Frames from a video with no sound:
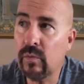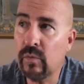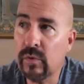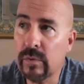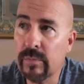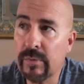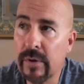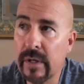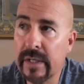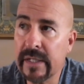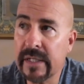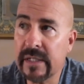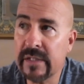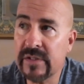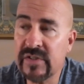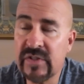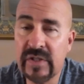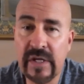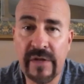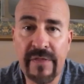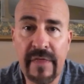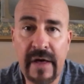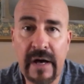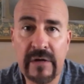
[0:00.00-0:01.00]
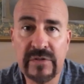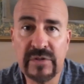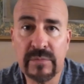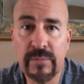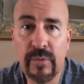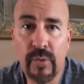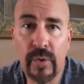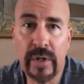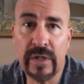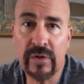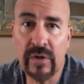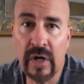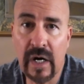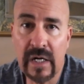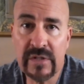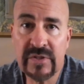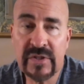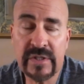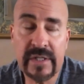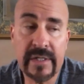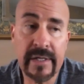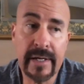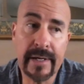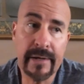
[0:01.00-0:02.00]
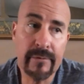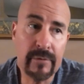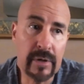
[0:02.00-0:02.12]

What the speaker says: we're probably going to see a 1,000-point loss today.